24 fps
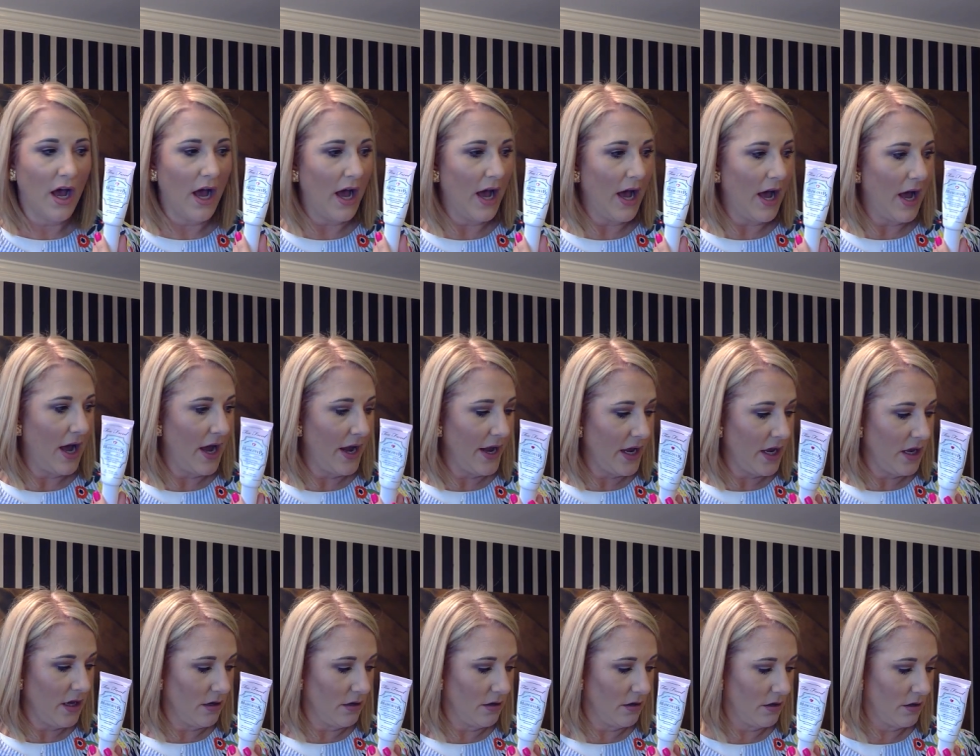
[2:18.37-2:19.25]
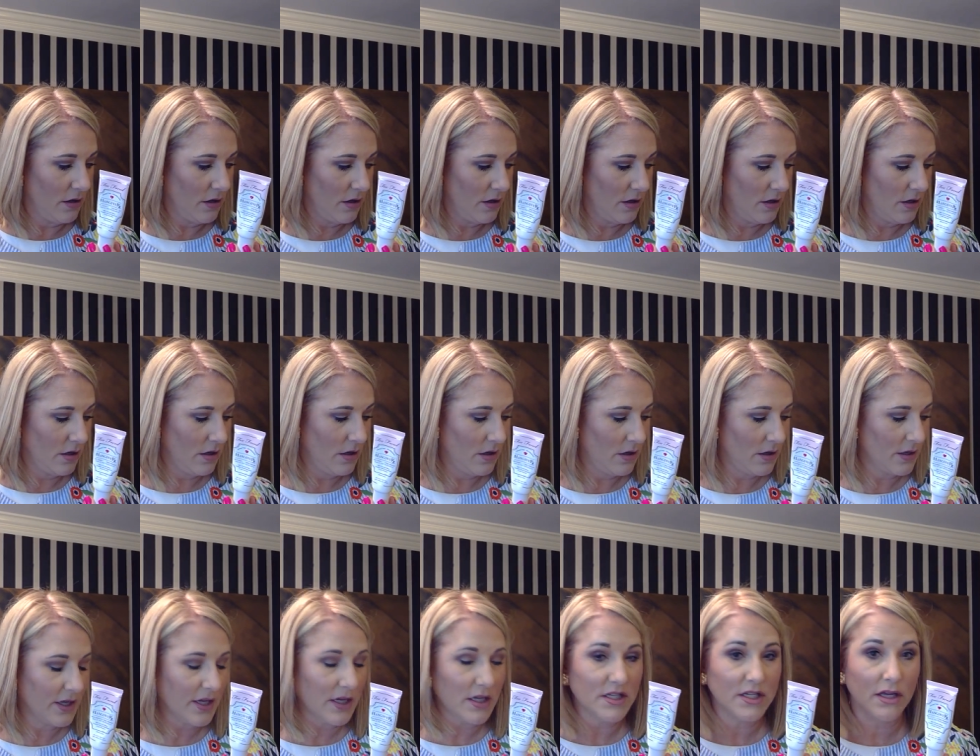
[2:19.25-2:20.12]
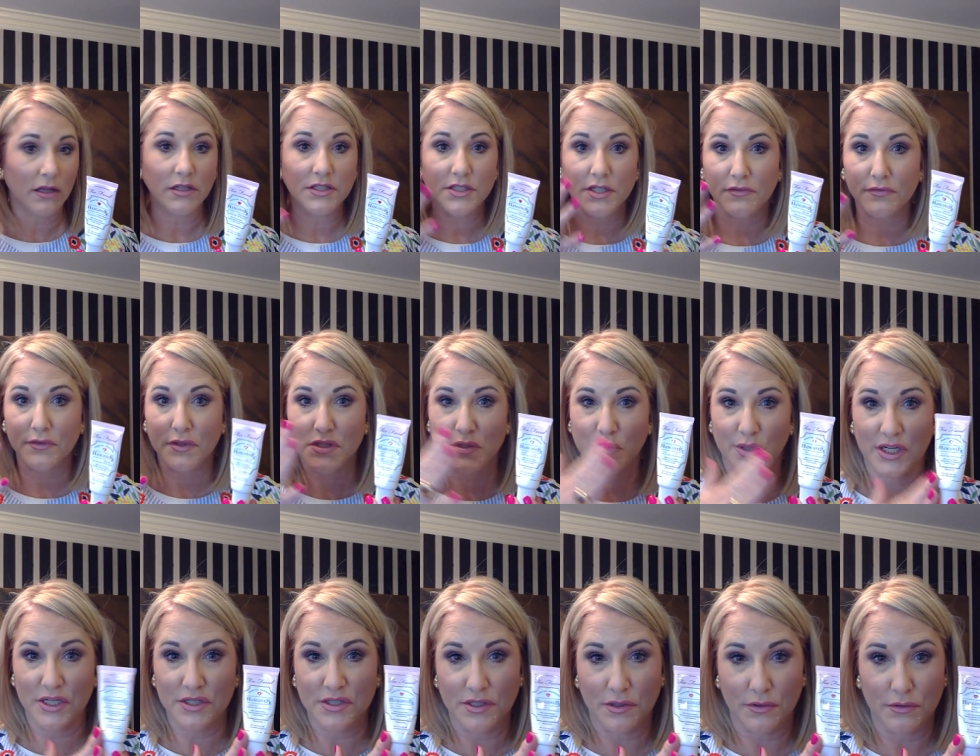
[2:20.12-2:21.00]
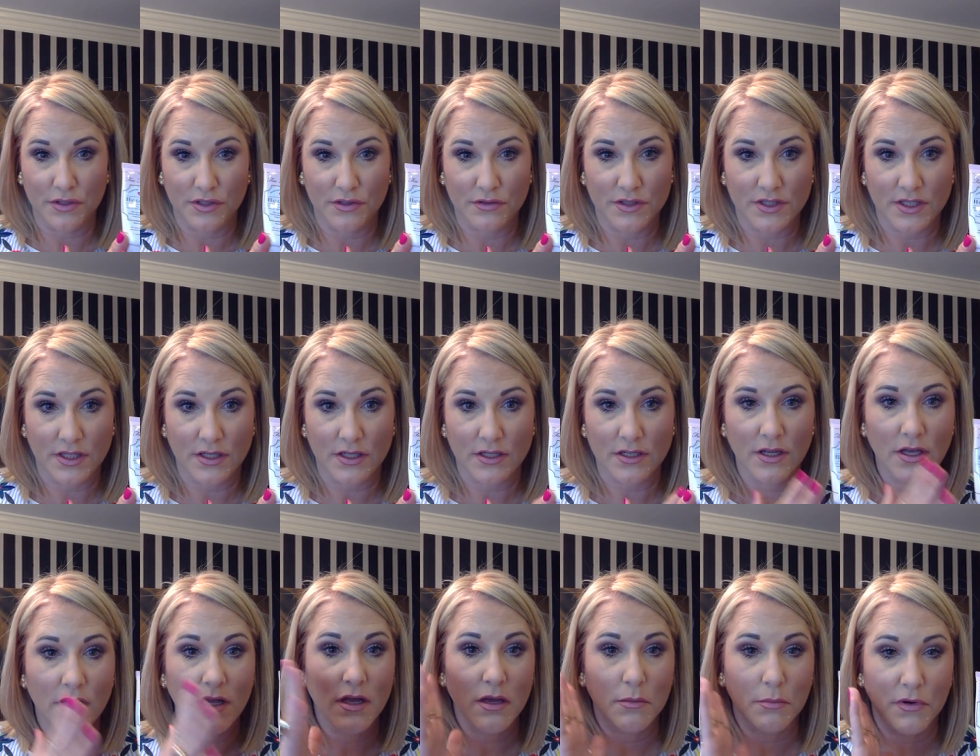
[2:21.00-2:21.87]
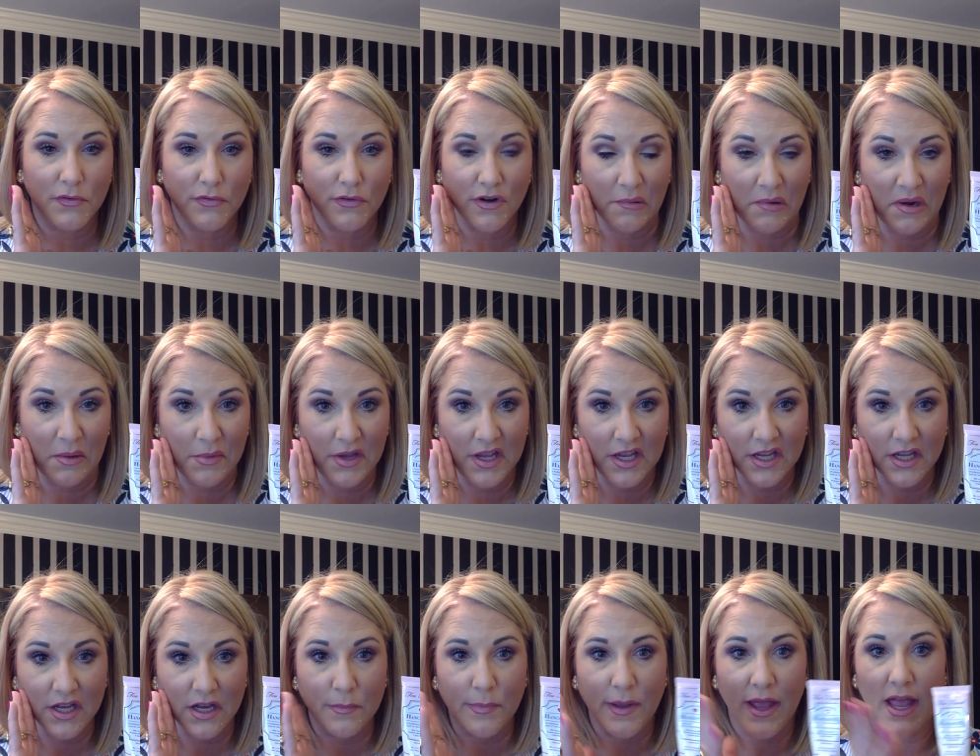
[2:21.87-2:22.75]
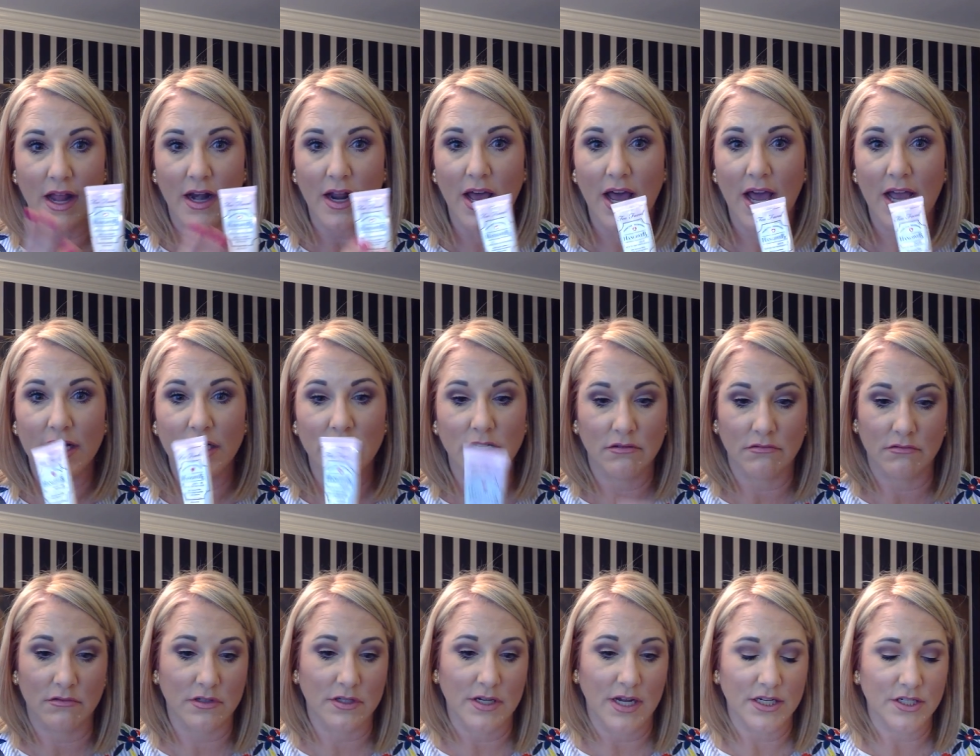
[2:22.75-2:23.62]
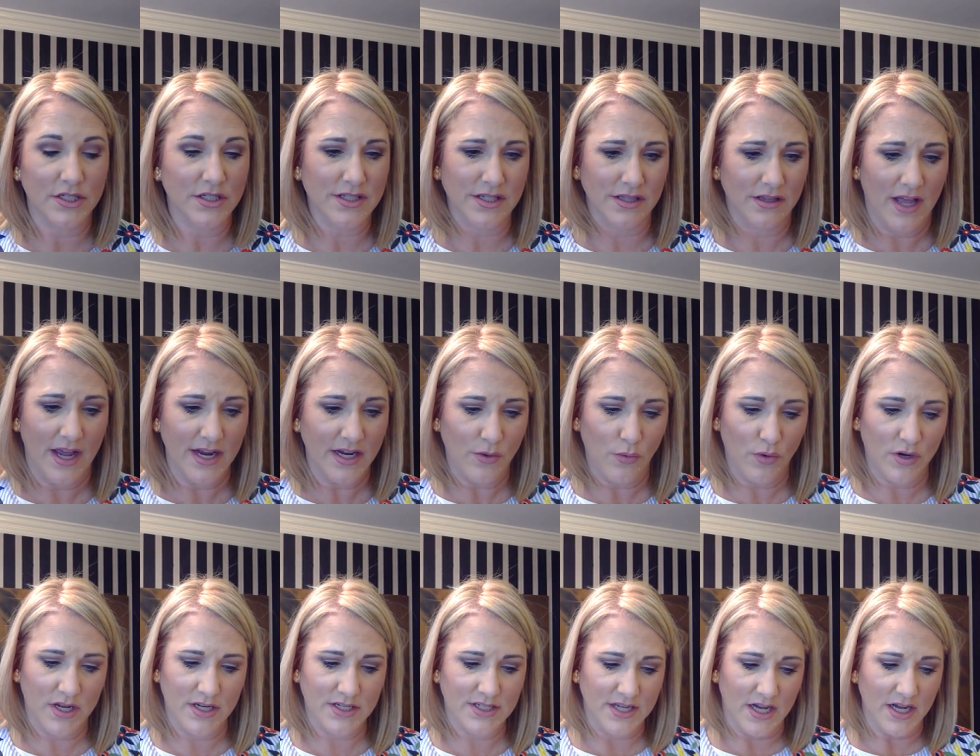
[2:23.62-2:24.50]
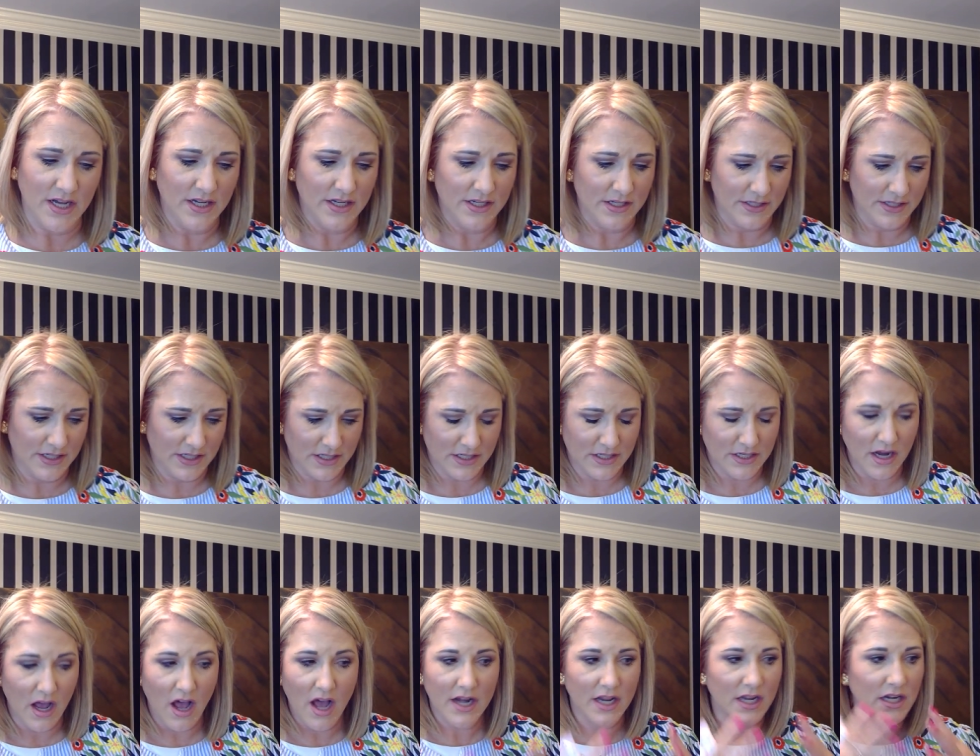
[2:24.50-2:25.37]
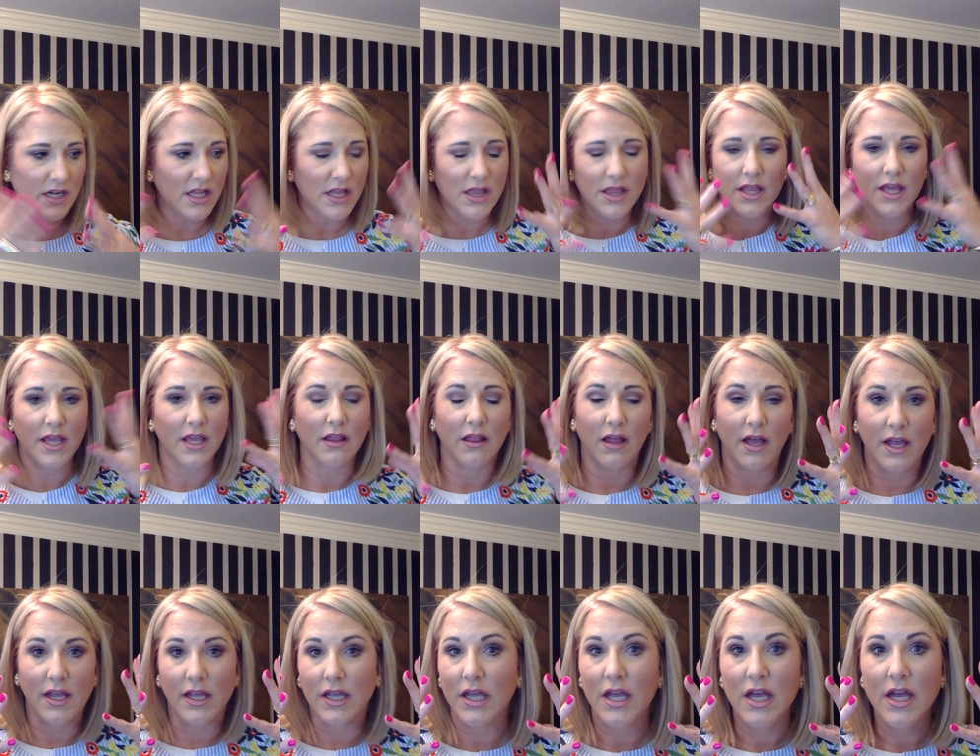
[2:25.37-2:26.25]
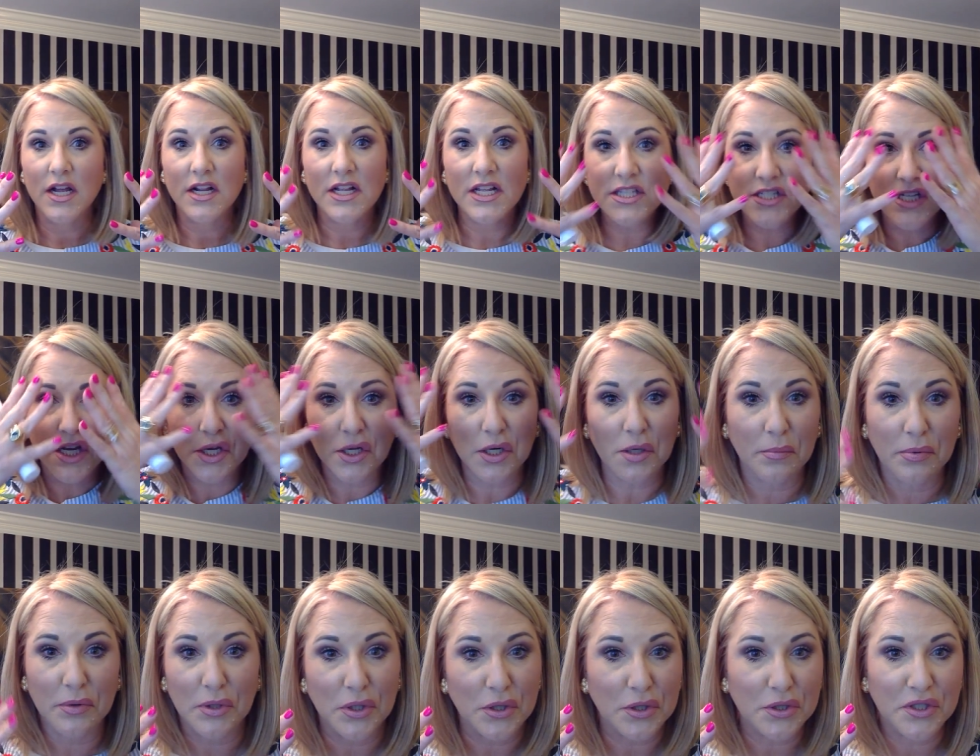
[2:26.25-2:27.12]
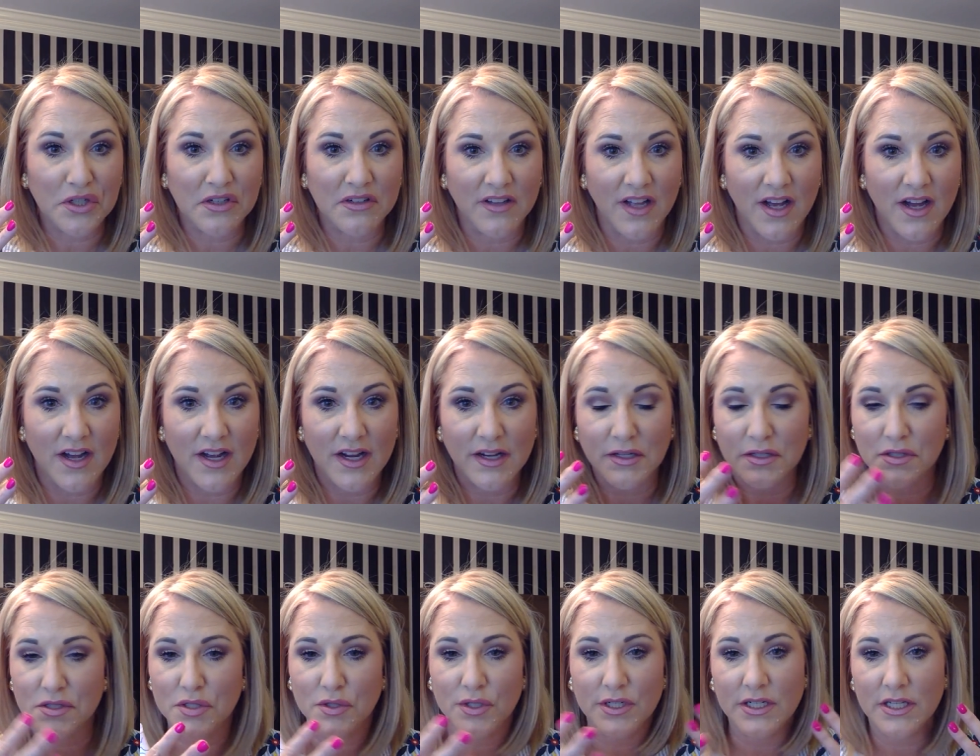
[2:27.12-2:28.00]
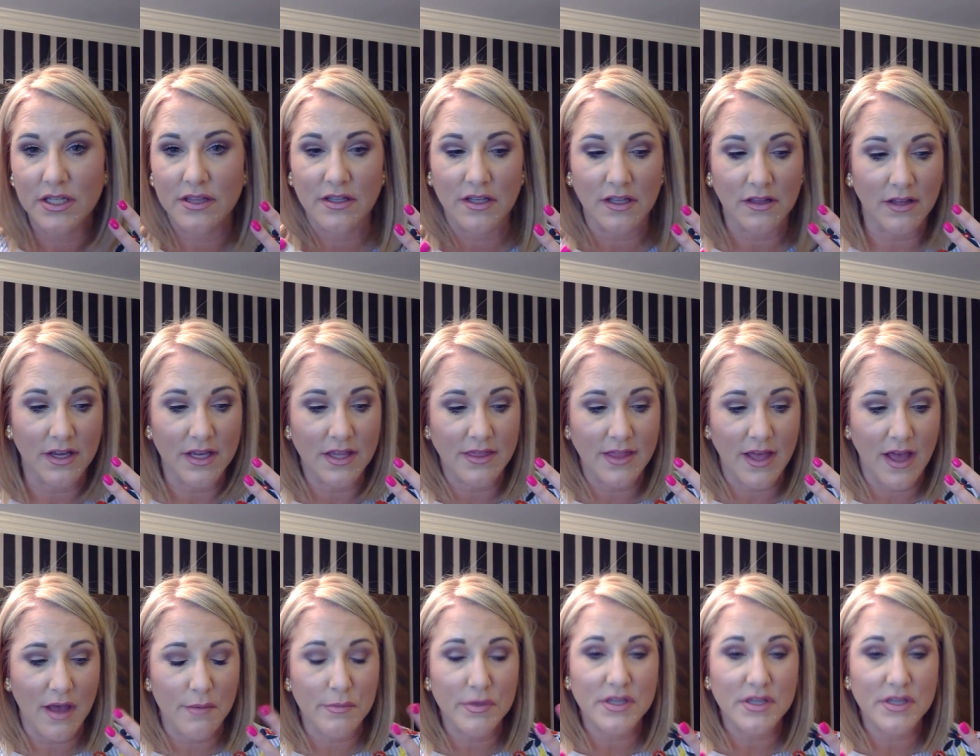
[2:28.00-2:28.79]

I can tell a difference when I don't use it before my makeup. And I, I just like what it does. It's not anything like, it's not gonna blur your lines or anything like that.